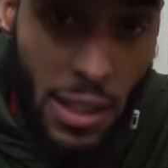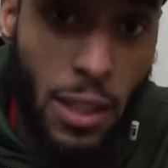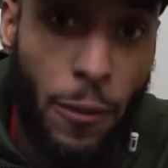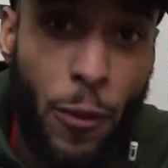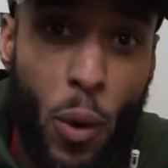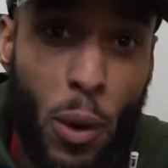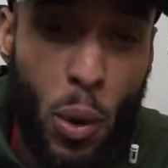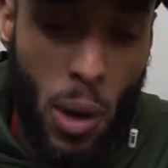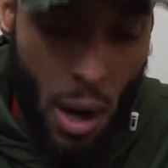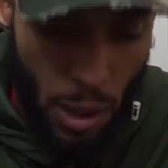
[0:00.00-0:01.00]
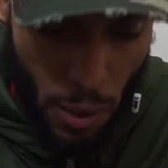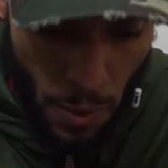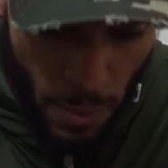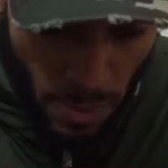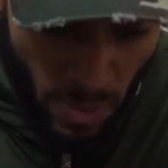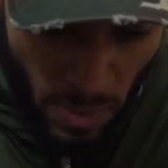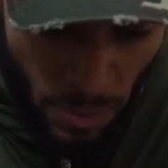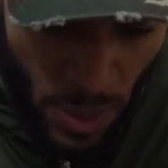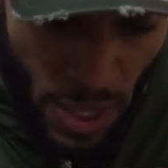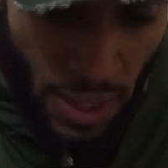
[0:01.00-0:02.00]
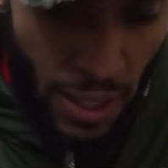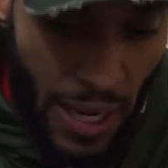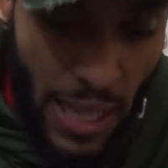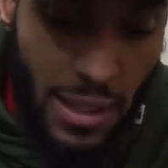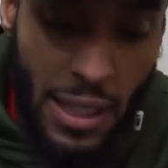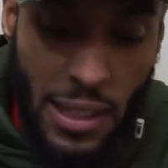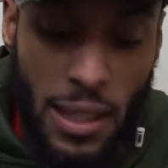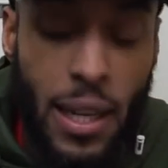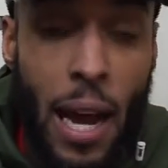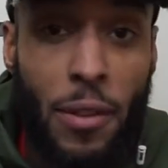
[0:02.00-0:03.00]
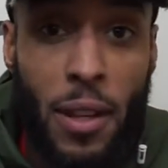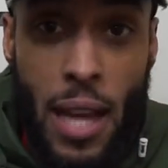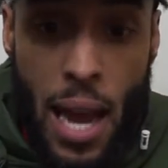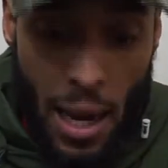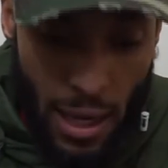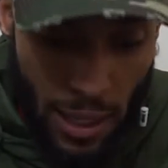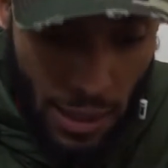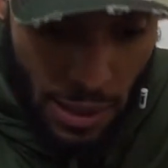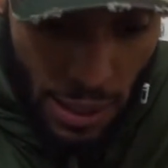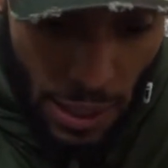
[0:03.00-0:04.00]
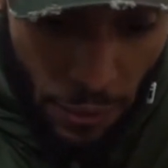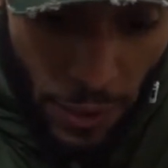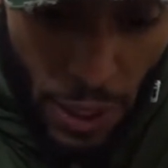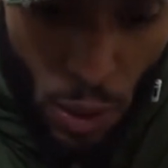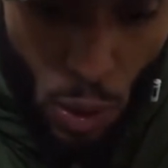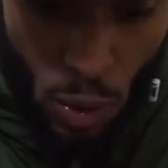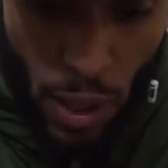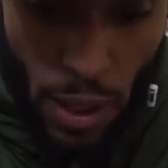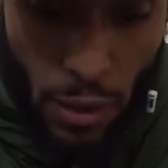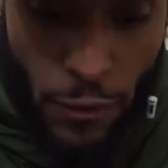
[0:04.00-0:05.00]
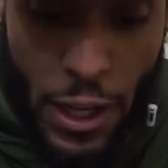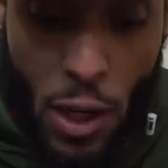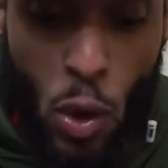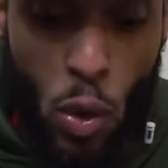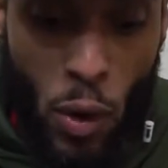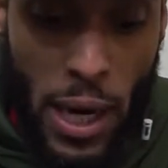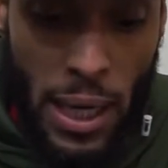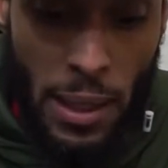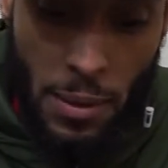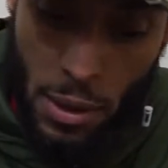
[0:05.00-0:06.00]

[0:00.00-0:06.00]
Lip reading: it's a 4-door auto. The next digit after that is the vehicle grade.